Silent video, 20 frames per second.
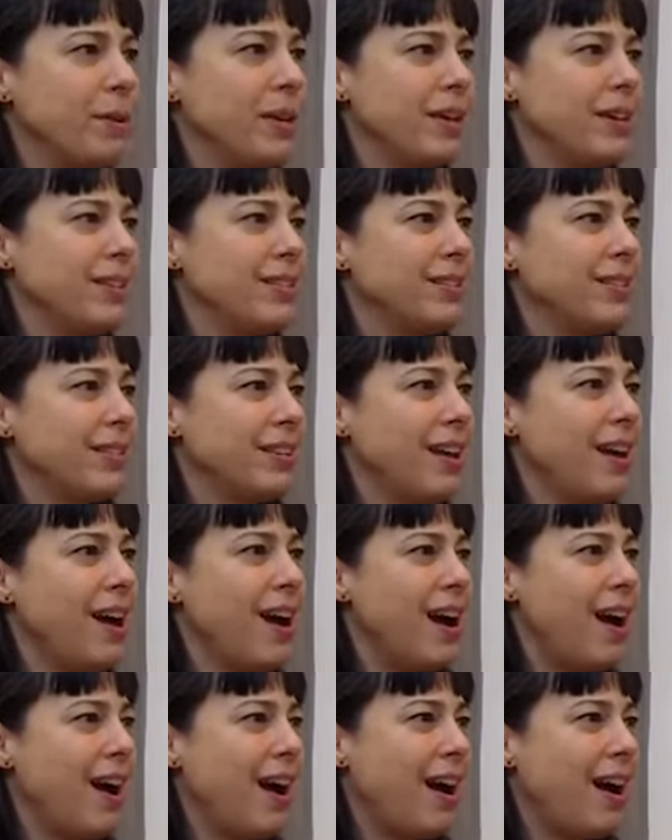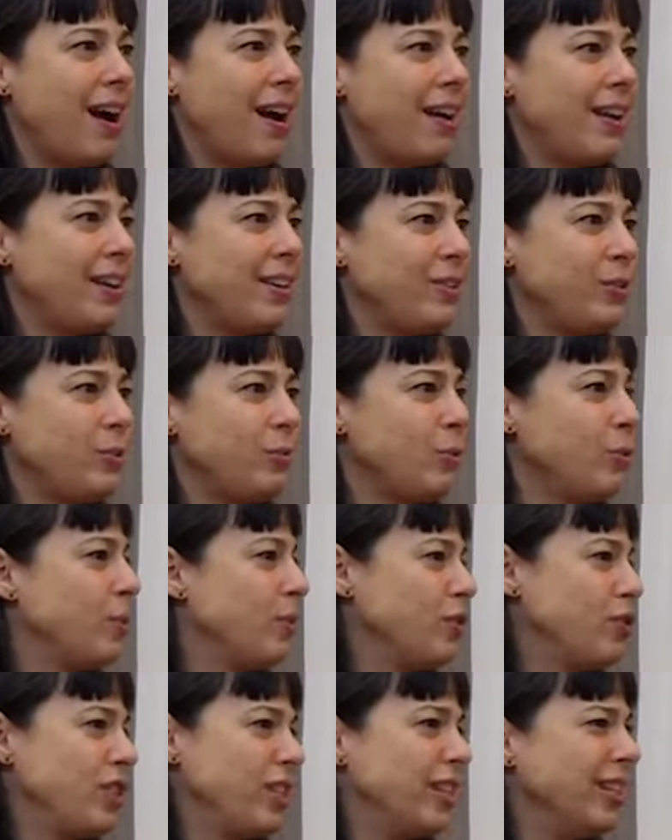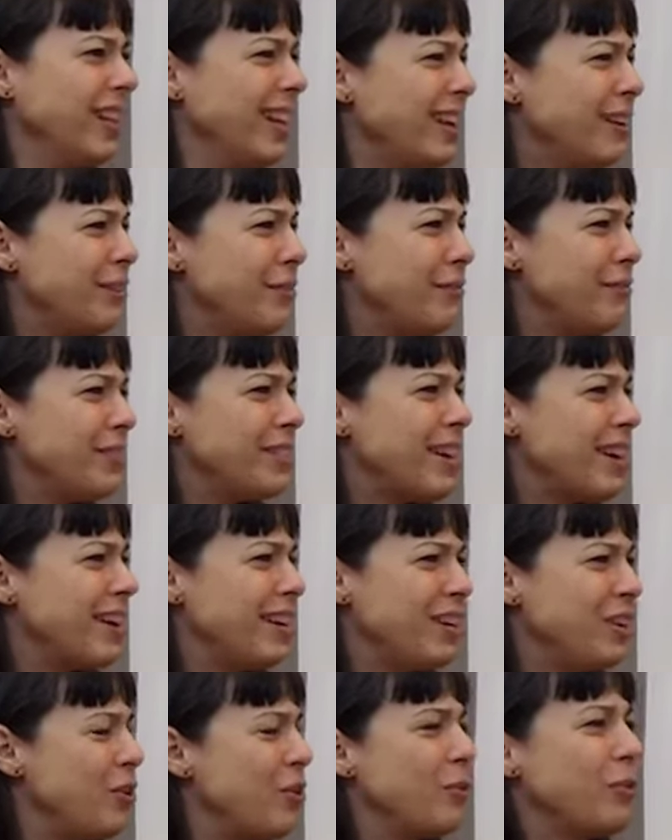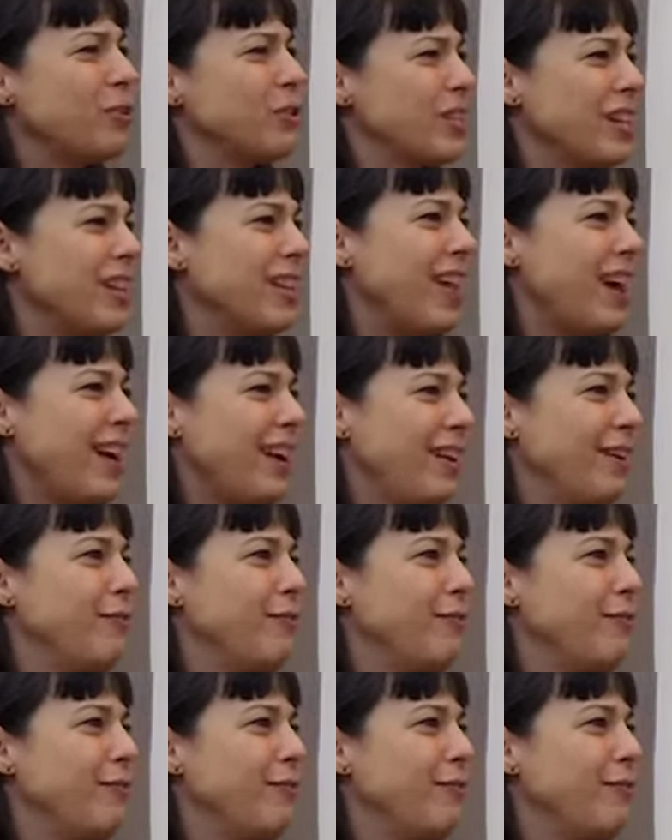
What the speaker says: because I don't know where she lives. You know, there's a lot